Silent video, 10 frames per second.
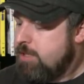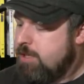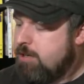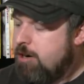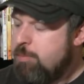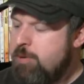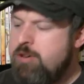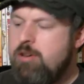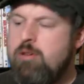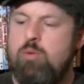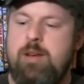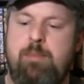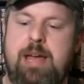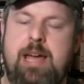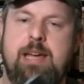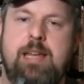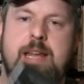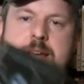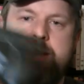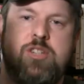Carpenter went back
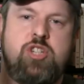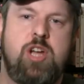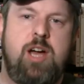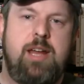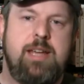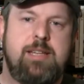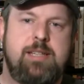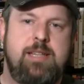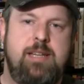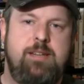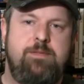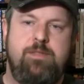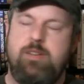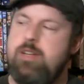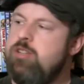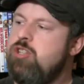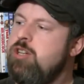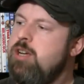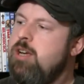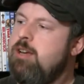and shot extended
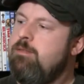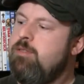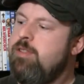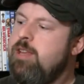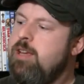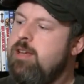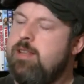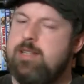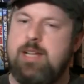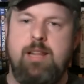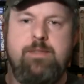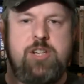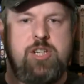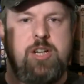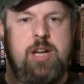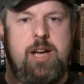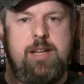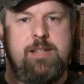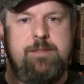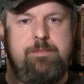footage for the television
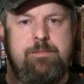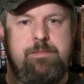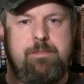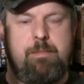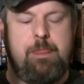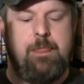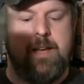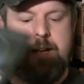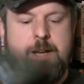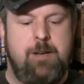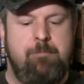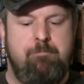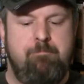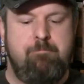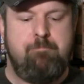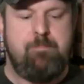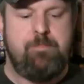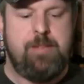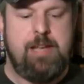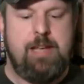cut.
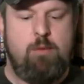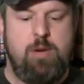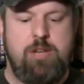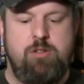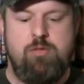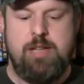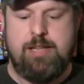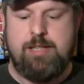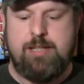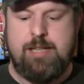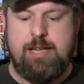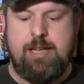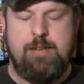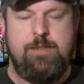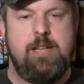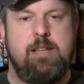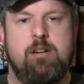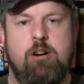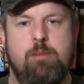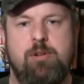And we do get to see, even in the
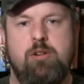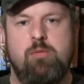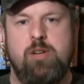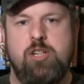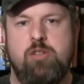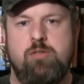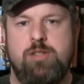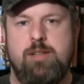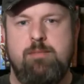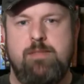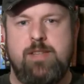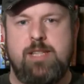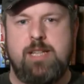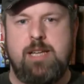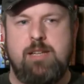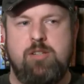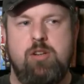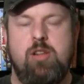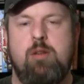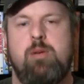Carpenter original, some of the scenes. You
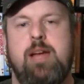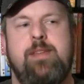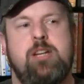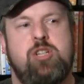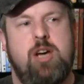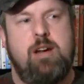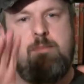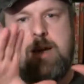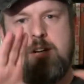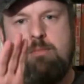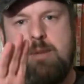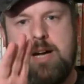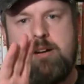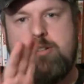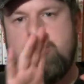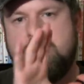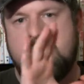know, like we have that shot of Michael Myers just